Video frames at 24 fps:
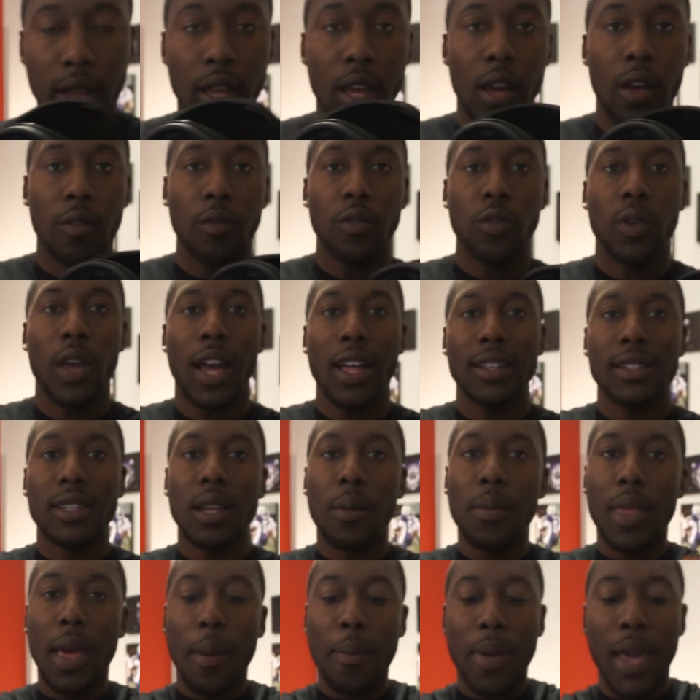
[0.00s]
You've got
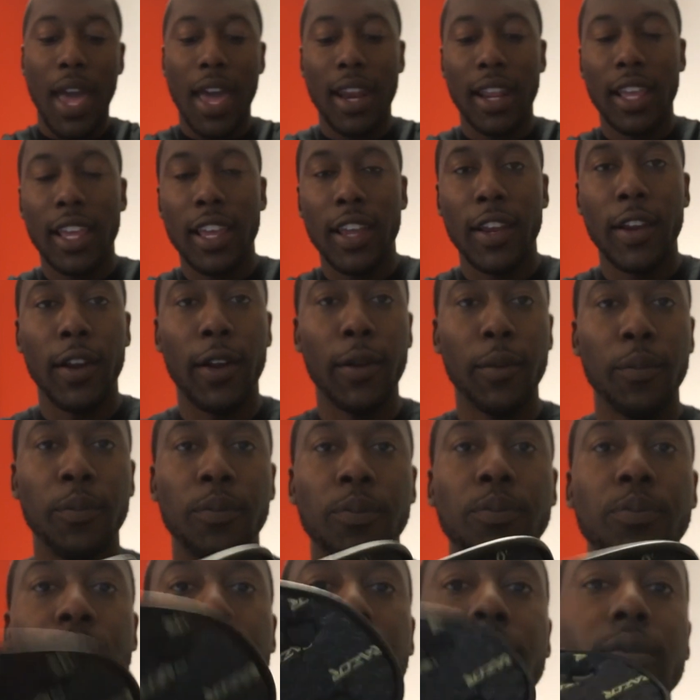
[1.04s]
some of that padding here
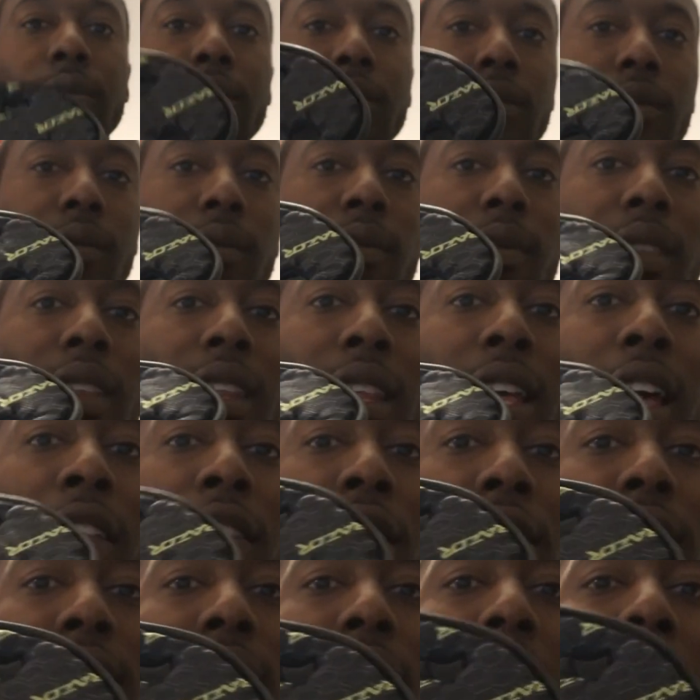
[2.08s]
on
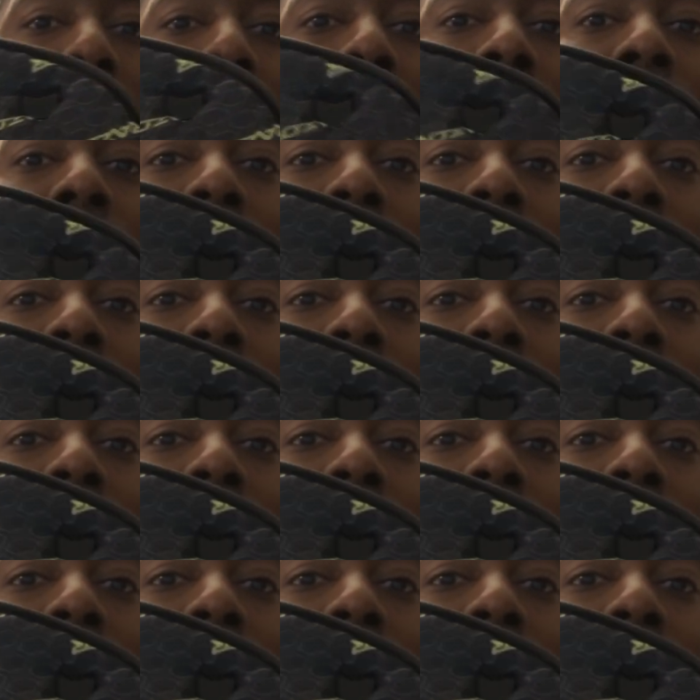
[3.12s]
this side,